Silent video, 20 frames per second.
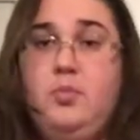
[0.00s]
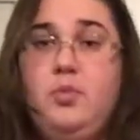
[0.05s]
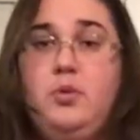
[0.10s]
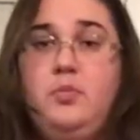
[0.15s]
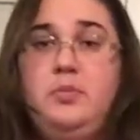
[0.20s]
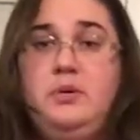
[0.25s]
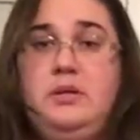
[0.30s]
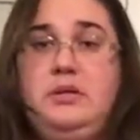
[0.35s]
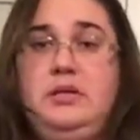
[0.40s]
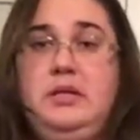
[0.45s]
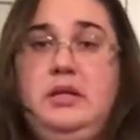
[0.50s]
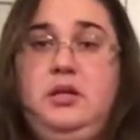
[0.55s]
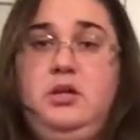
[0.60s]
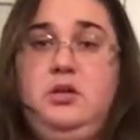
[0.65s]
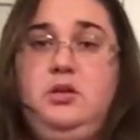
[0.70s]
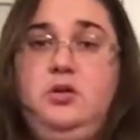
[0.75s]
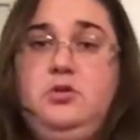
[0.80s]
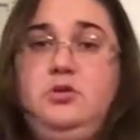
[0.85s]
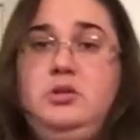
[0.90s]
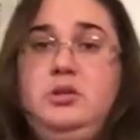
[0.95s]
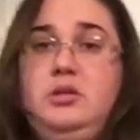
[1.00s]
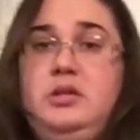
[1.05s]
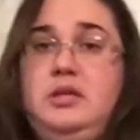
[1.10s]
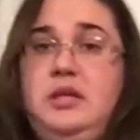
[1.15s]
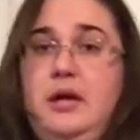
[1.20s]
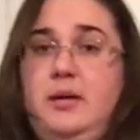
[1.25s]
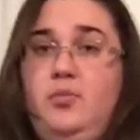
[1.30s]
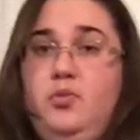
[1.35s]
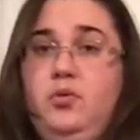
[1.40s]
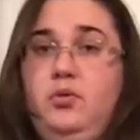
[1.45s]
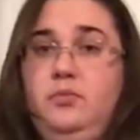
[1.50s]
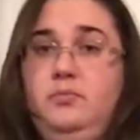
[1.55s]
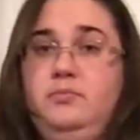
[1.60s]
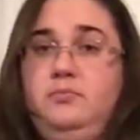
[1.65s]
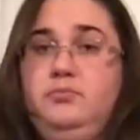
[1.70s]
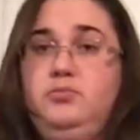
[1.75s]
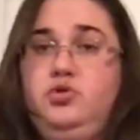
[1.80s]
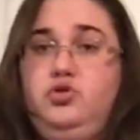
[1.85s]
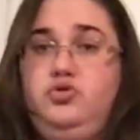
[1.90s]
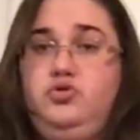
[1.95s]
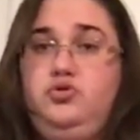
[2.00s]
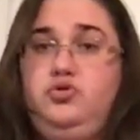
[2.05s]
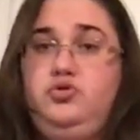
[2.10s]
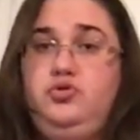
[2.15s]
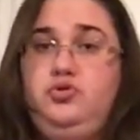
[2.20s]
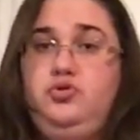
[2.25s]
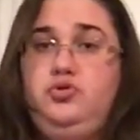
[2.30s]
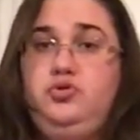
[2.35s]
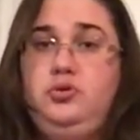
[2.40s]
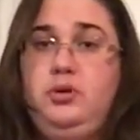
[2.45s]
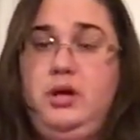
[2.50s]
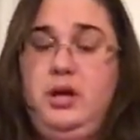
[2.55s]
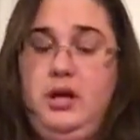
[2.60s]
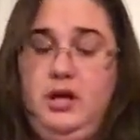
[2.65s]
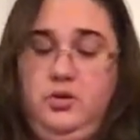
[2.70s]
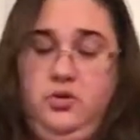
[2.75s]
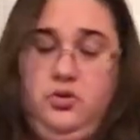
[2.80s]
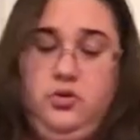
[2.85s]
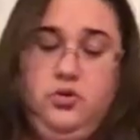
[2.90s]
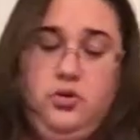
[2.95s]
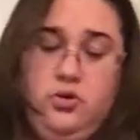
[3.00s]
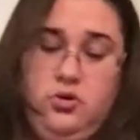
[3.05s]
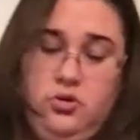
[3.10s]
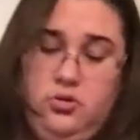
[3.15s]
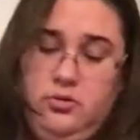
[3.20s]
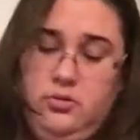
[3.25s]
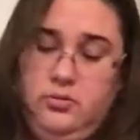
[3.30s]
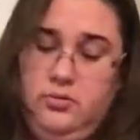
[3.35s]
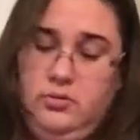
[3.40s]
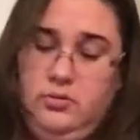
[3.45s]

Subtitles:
perpendicular to the table, under her.